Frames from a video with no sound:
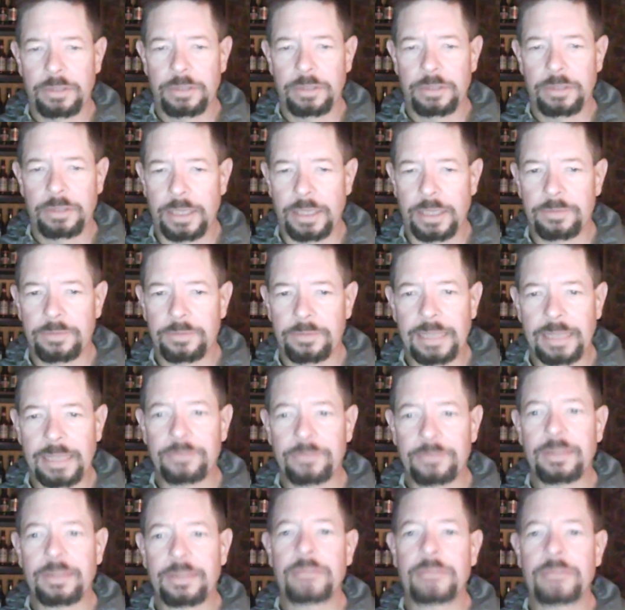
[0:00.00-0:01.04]
You know, that
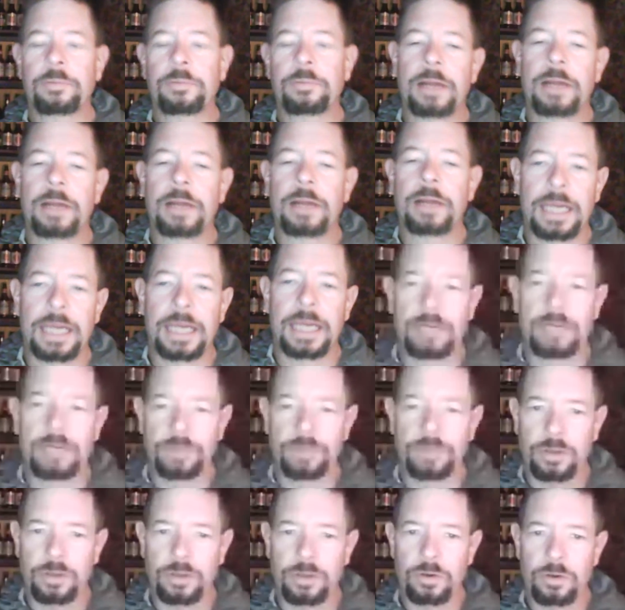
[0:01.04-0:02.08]
that's that's a problem I have
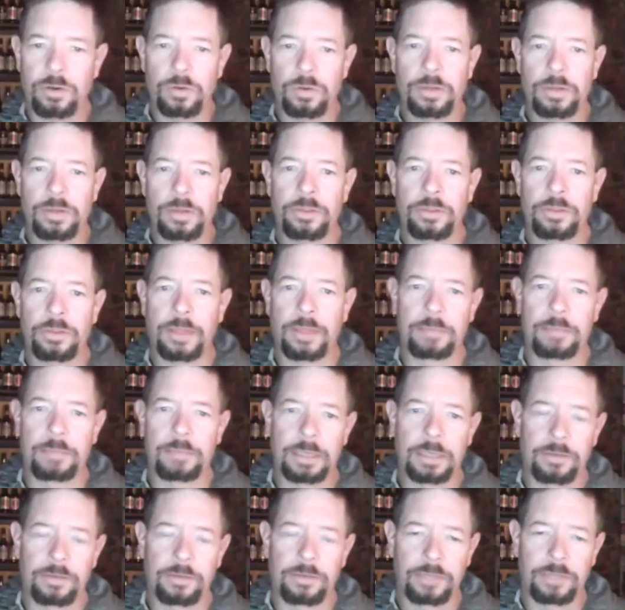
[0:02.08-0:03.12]
with the whole thing
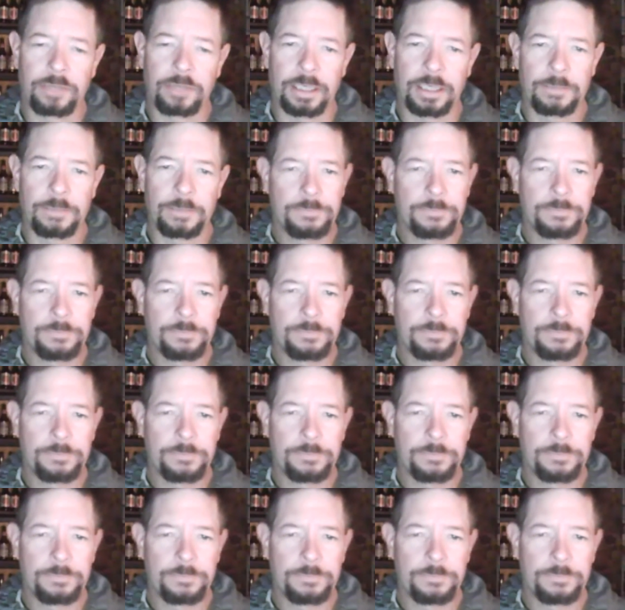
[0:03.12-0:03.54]
because you get